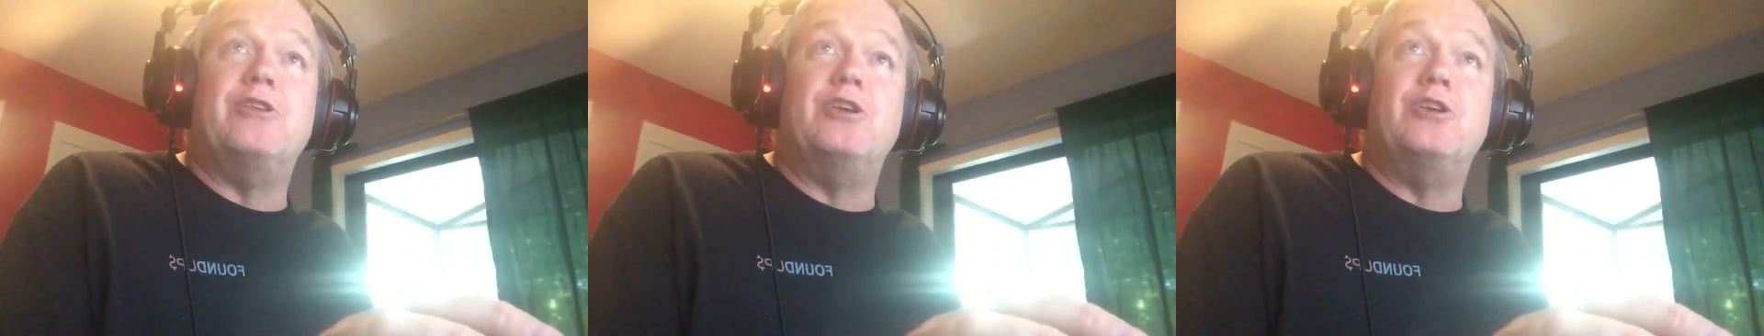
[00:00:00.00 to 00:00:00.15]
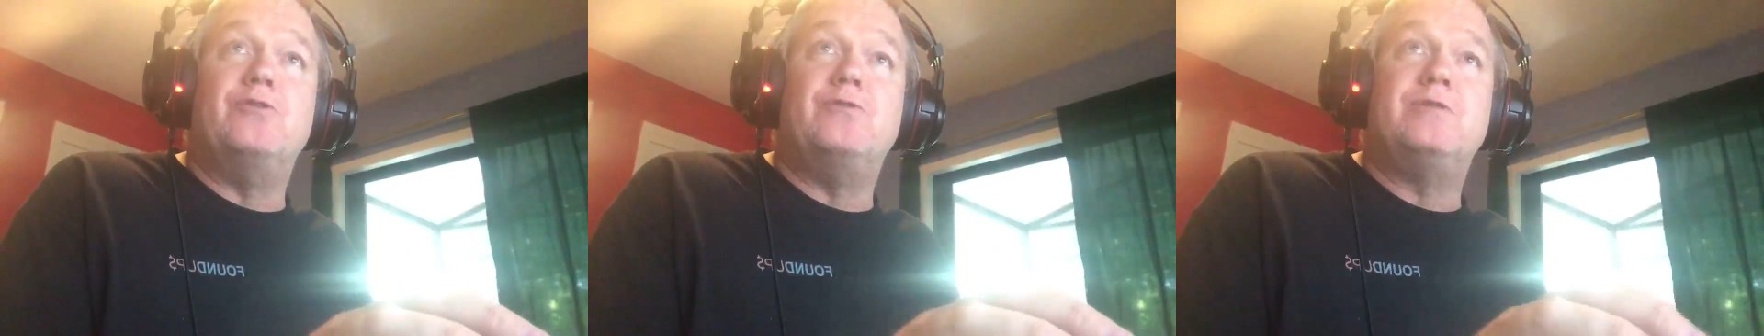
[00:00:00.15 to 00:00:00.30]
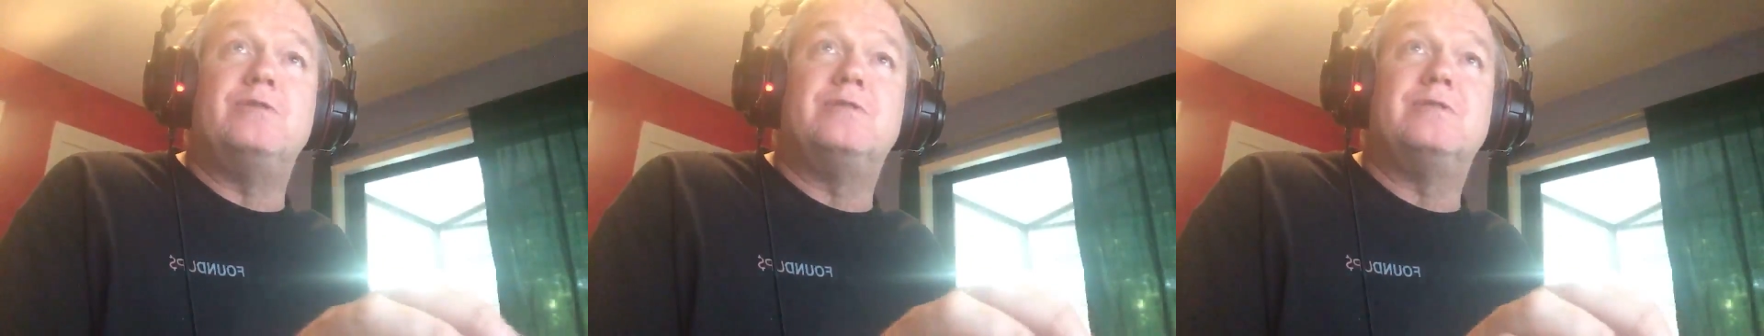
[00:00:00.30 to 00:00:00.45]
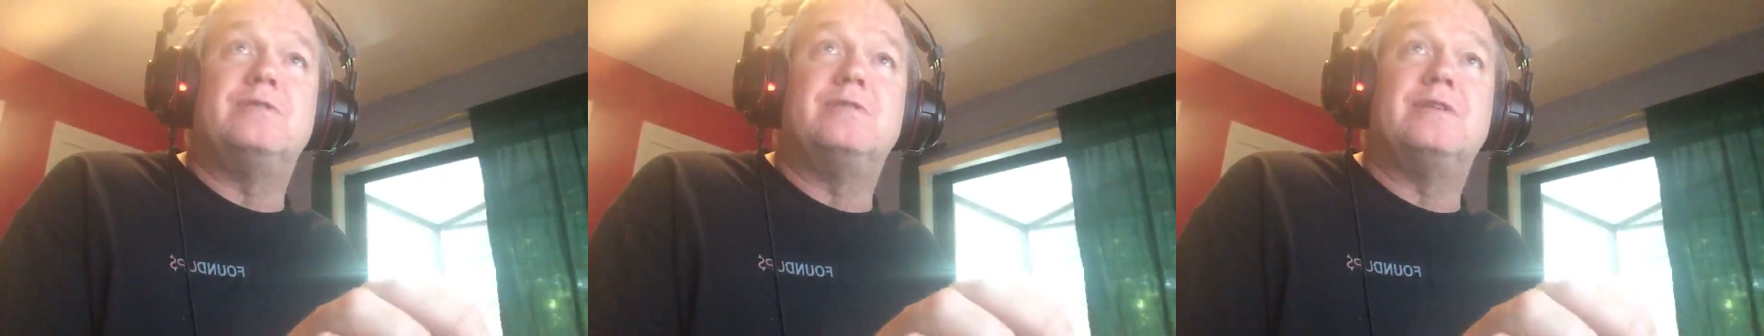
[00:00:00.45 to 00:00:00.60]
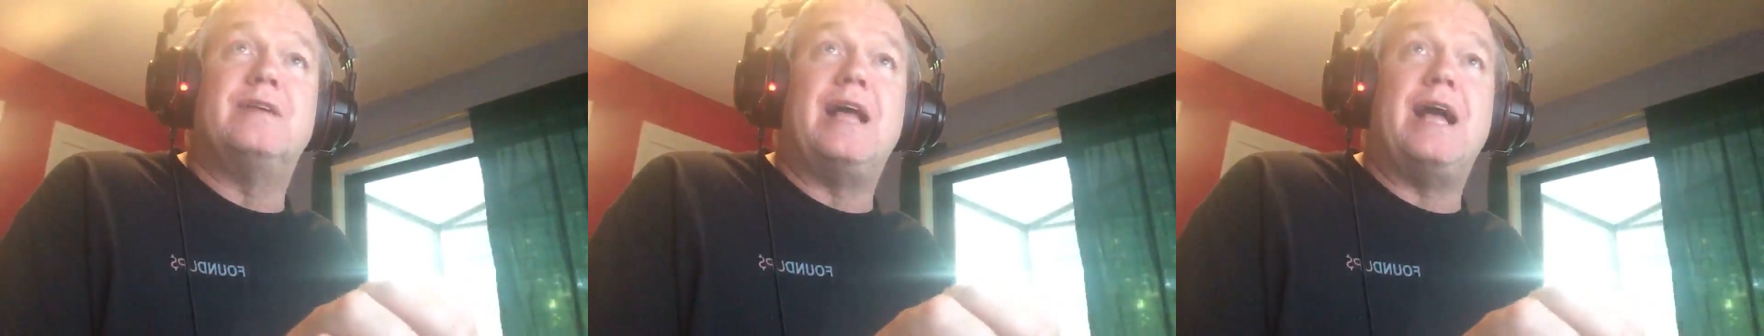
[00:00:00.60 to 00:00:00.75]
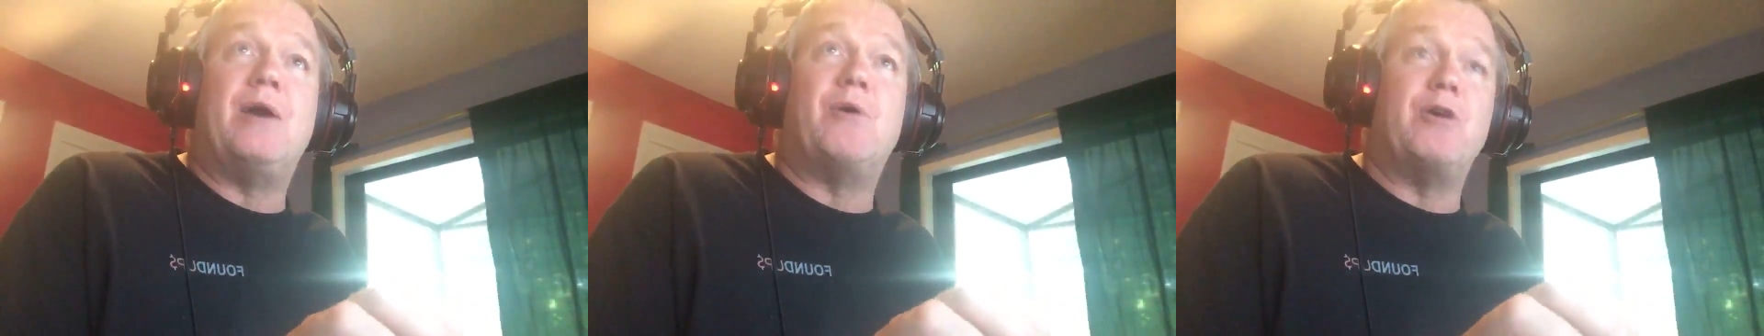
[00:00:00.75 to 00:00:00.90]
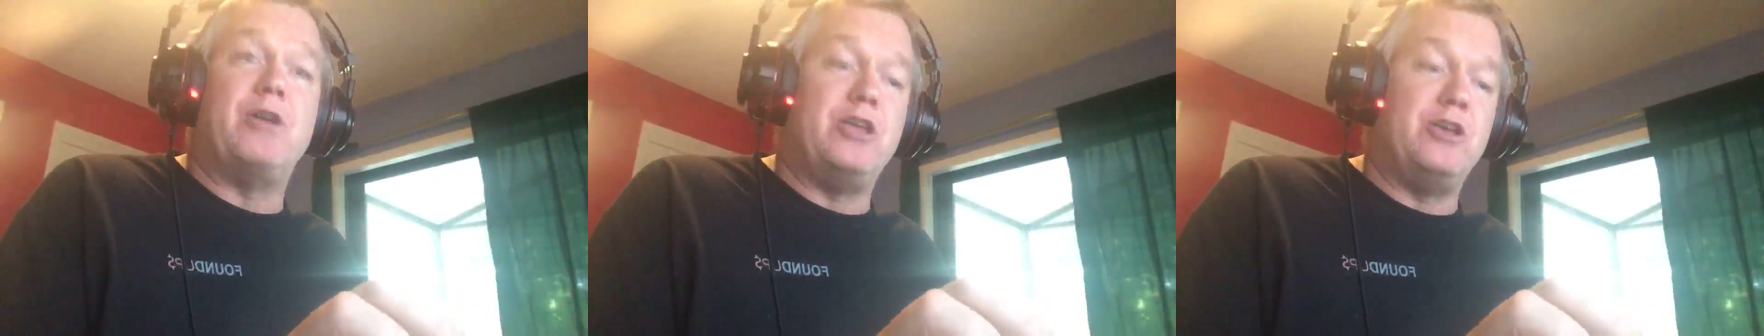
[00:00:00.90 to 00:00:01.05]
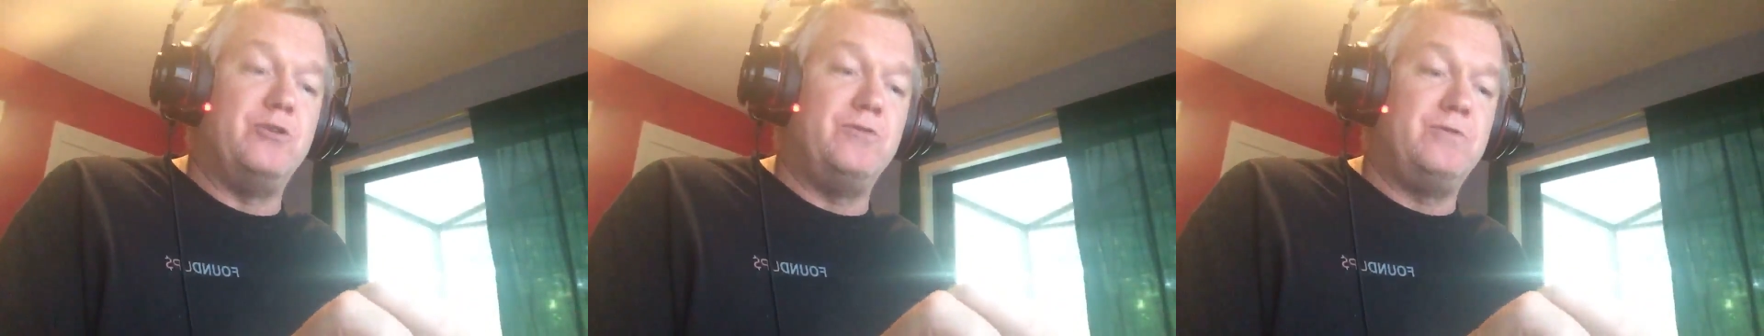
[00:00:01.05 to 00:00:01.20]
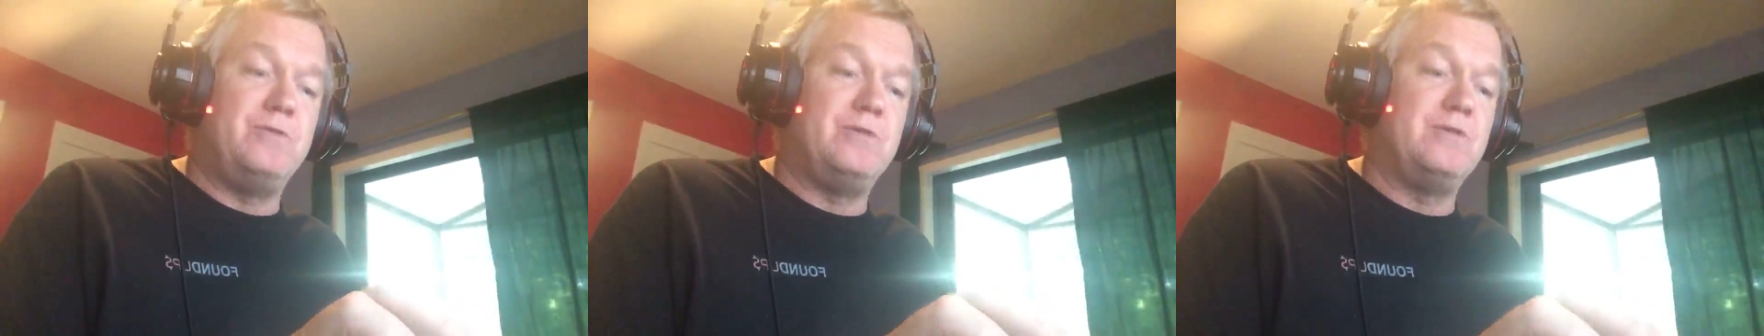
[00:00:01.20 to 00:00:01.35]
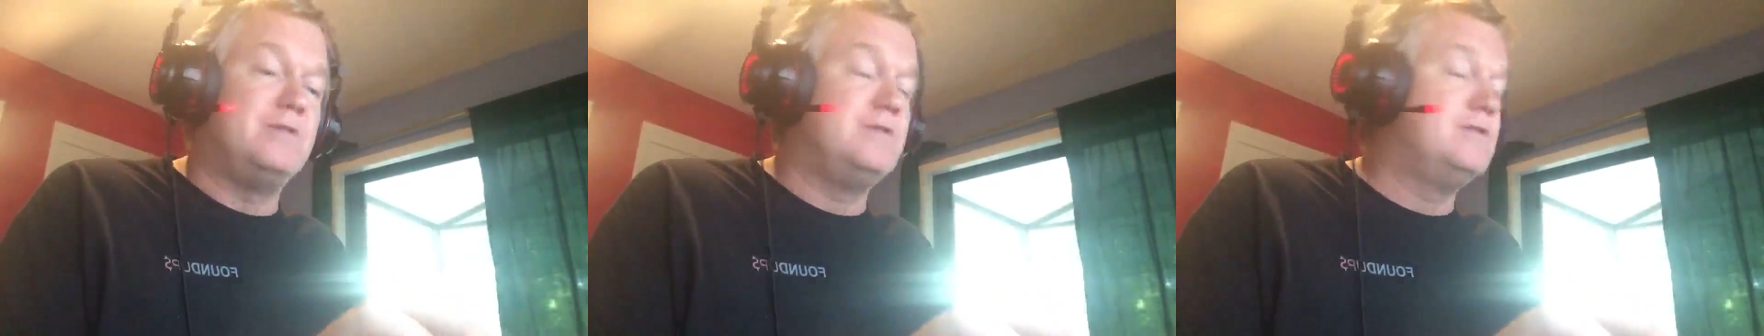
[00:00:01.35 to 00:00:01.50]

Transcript: you. How are you?